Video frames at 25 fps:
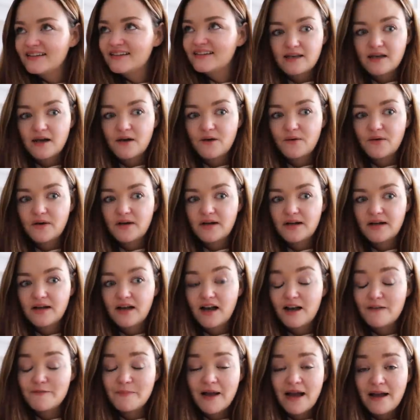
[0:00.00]
So
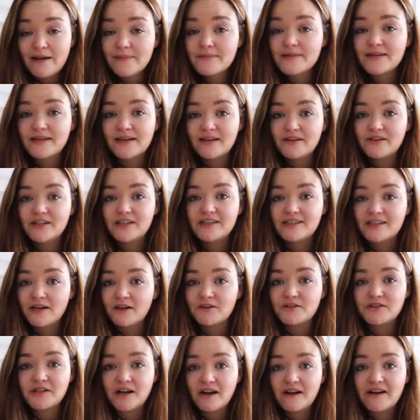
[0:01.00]
I'm absolutely
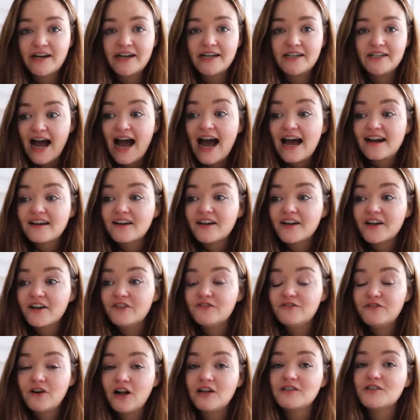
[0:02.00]
so sorry. I had like a
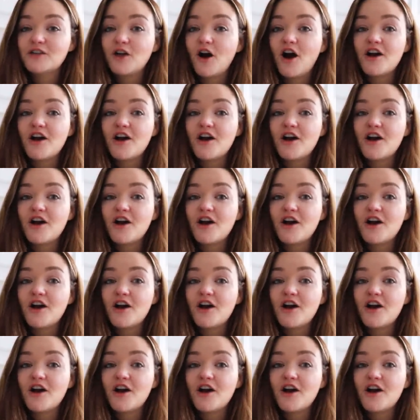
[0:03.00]
fault.